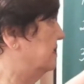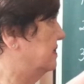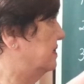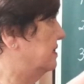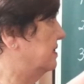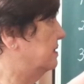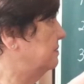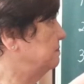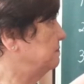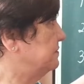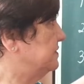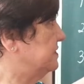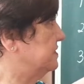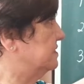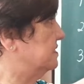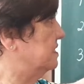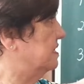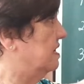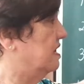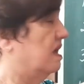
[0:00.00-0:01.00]
lips
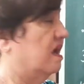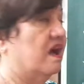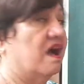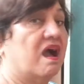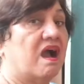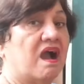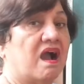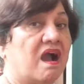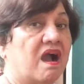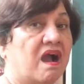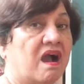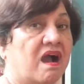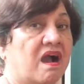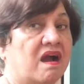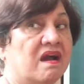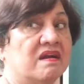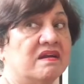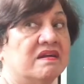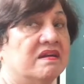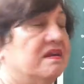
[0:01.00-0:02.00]

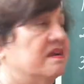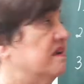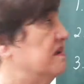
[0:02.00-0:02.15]
are